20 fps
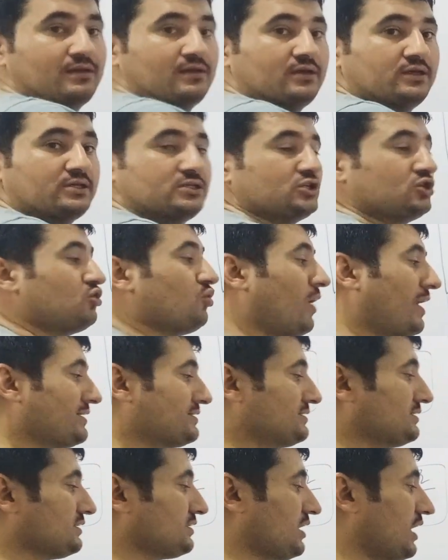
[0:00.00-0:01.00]
This
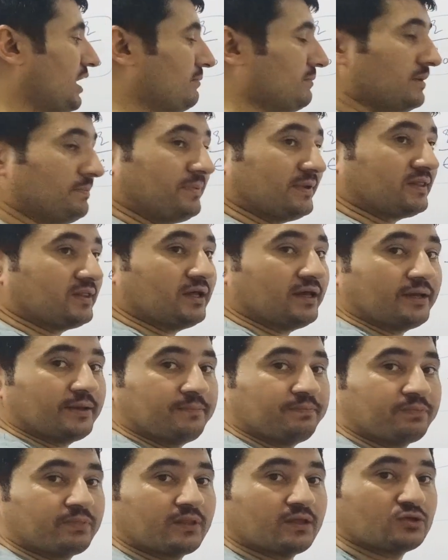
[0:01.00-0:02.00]
equation ka hame pata
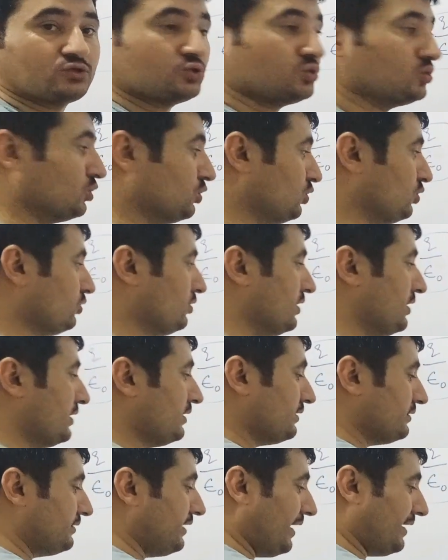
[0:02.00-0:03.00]
hai. So
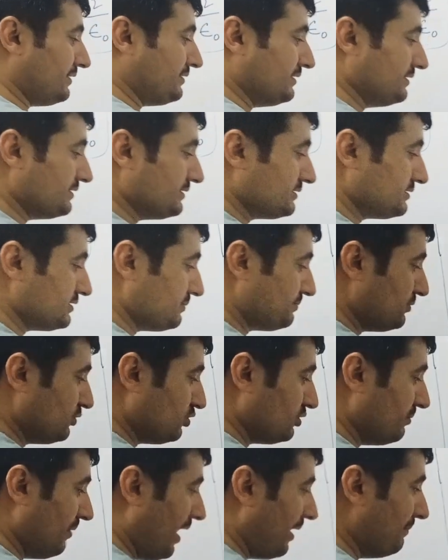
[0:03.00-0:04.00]
that is, if you
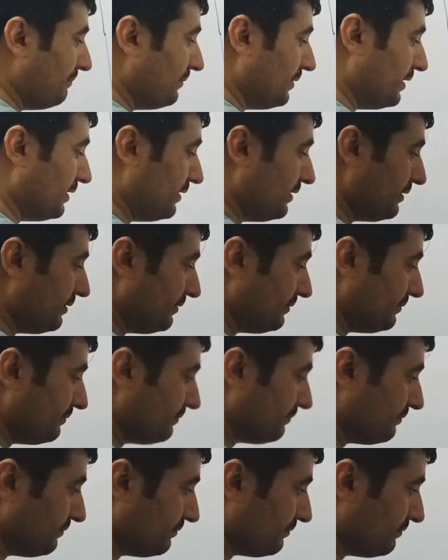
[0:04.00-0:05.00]

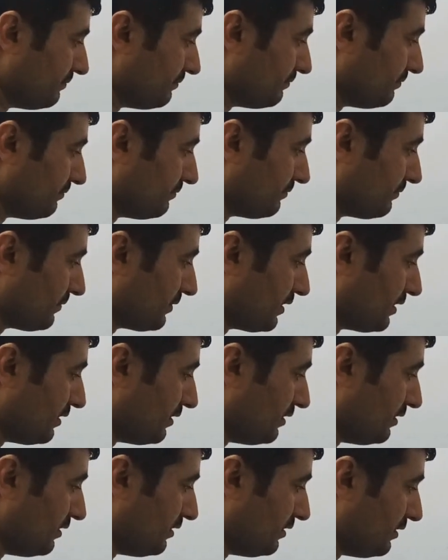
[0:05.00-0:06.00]
remember,
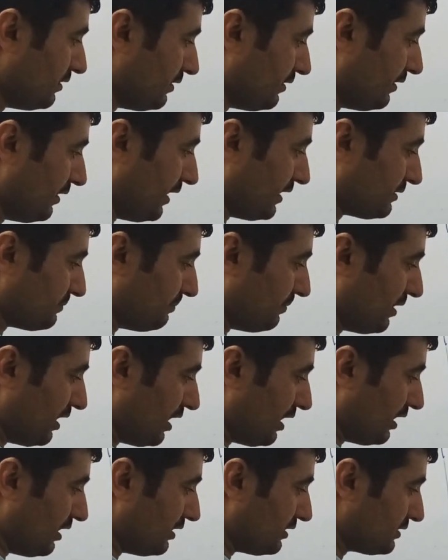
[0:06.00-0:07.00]
net
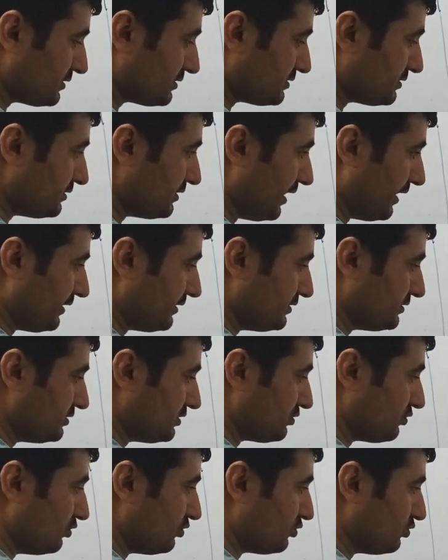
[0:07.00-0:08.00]
flux, that is
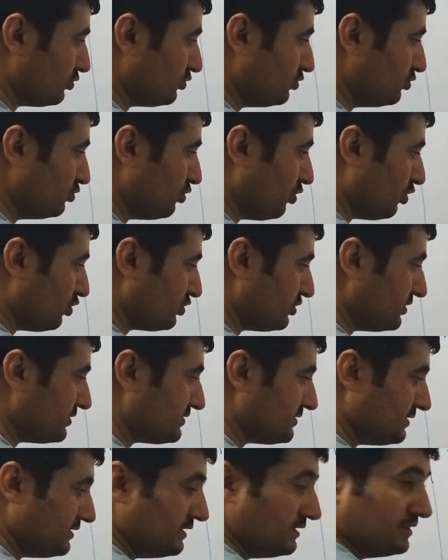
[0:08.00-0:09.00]
equal to, you know
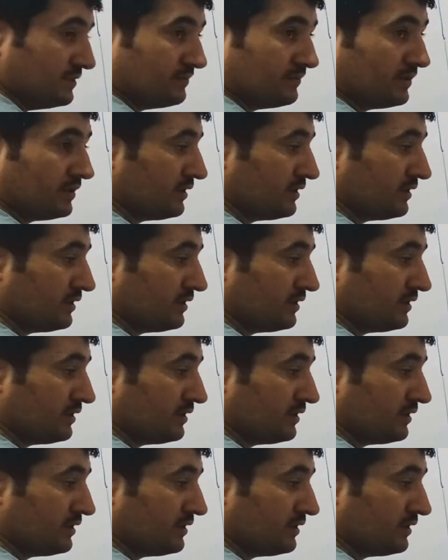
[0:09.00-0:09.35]
this E.